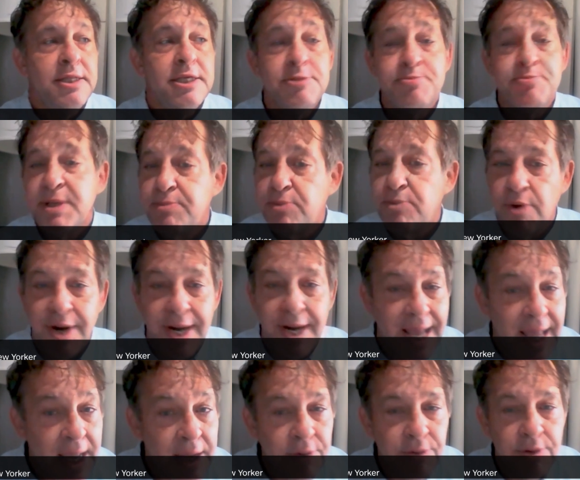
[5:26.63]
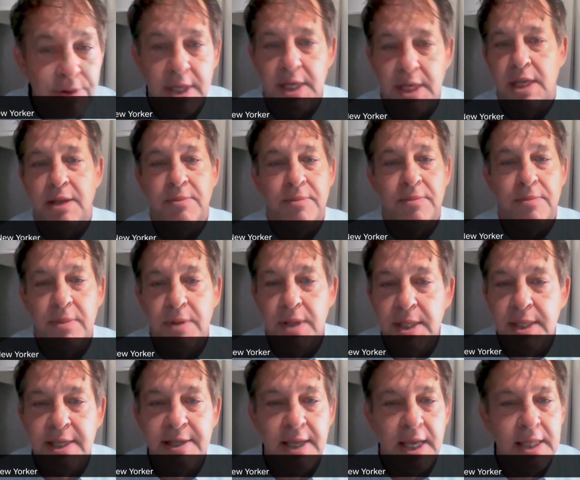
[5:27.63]
these people were angry at him
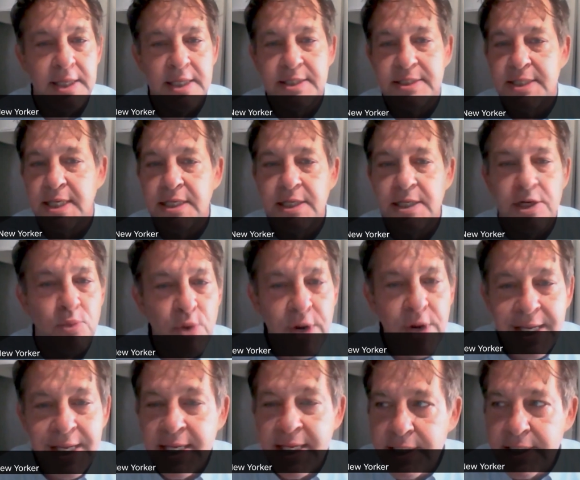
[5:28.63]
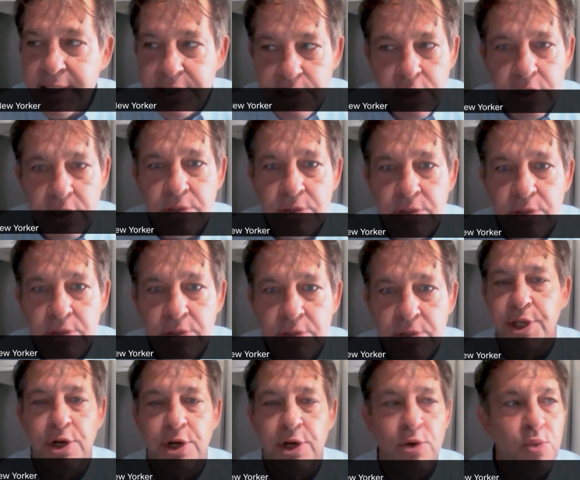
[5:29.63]
and they and they said you know what are you going to do
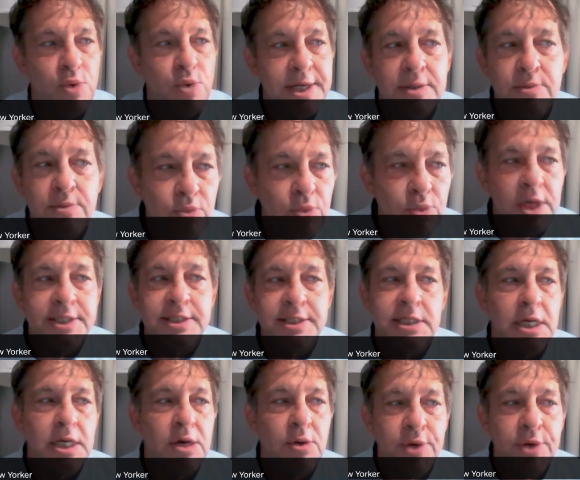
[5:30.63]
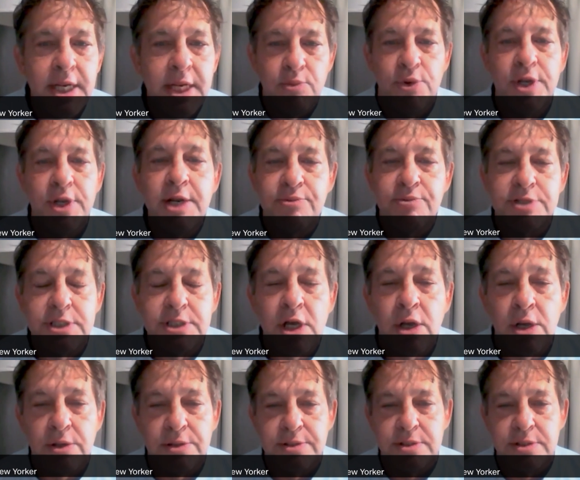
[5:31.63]
you know what what uh, we need we need
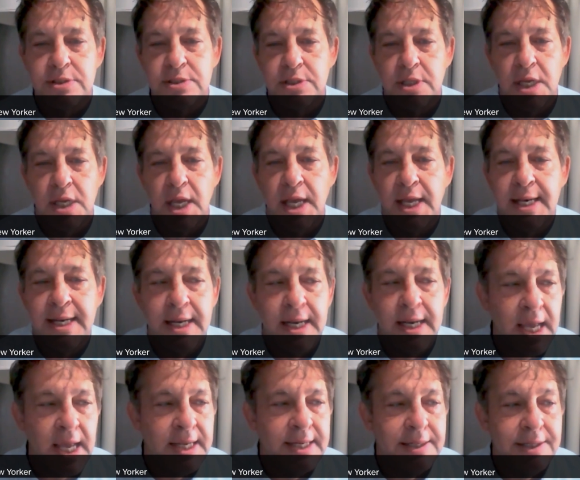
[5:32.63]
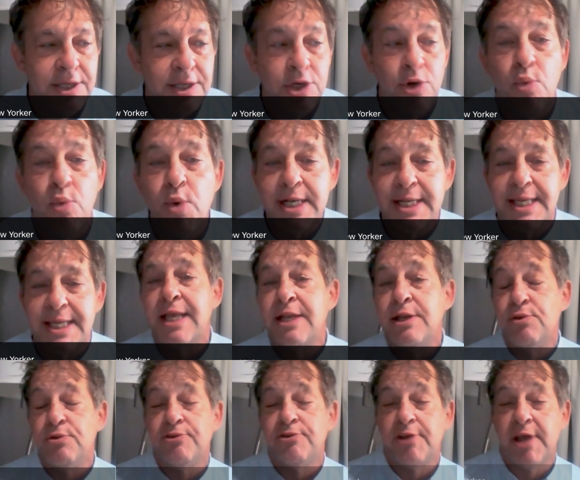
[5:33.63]
results and and you know what
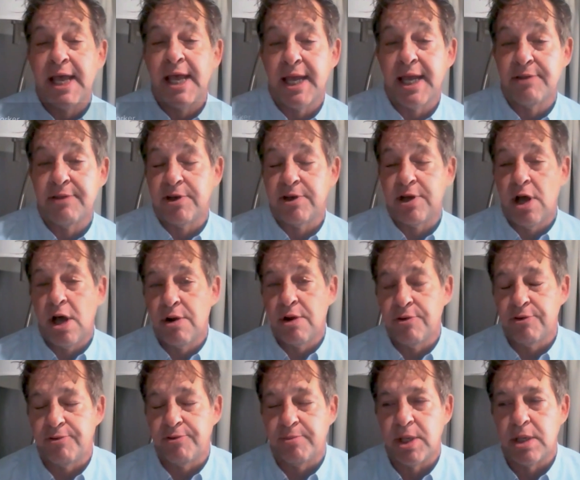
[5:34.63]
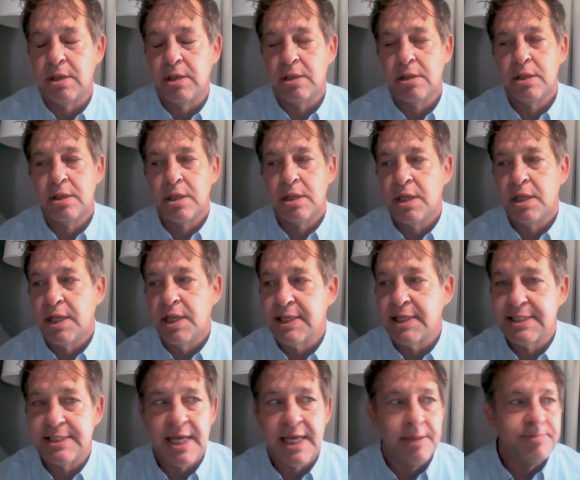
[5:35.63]
can you say as a congressman
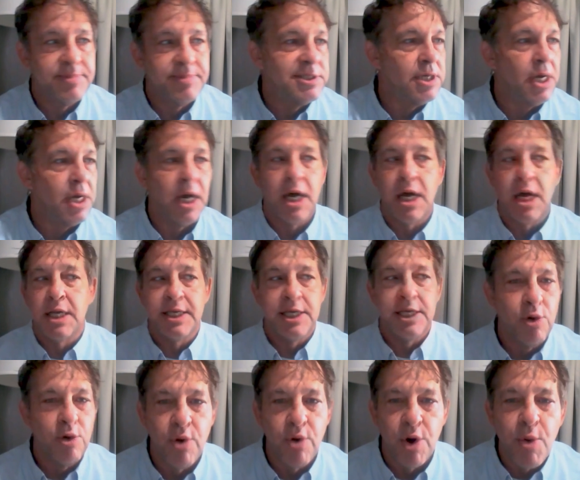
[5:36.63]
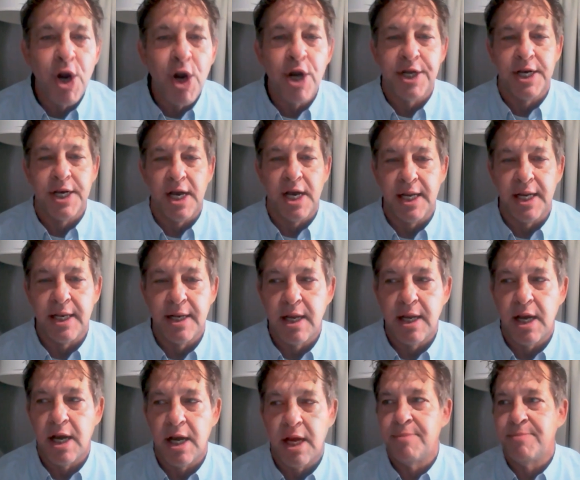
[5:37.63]
except uh, you know we're working on it
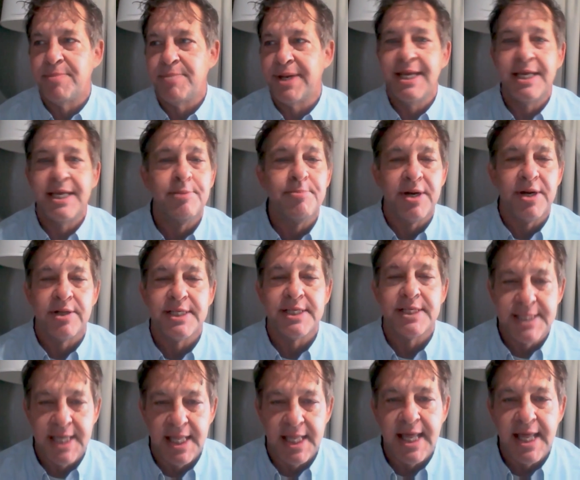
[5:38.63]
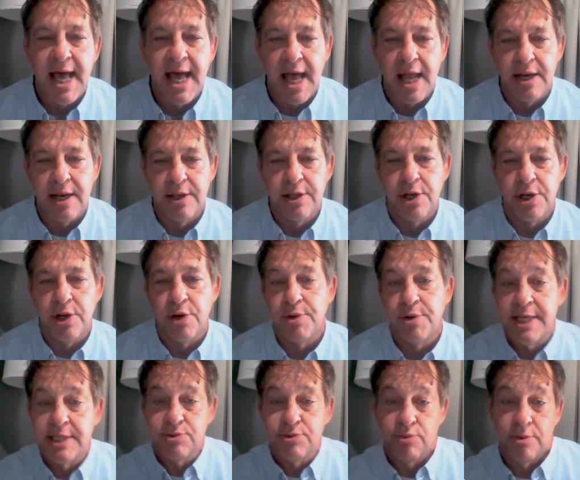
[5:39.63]
um, but he could barely say that you know
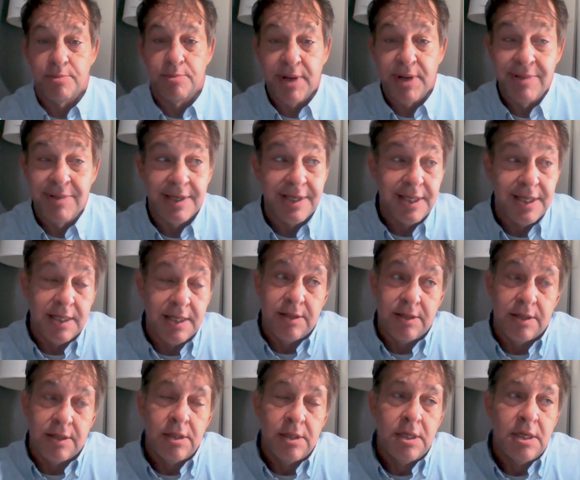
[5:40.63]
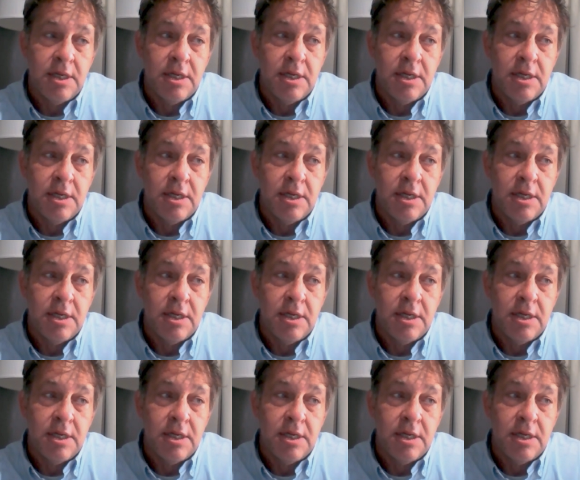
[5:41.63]
and he's a republican and the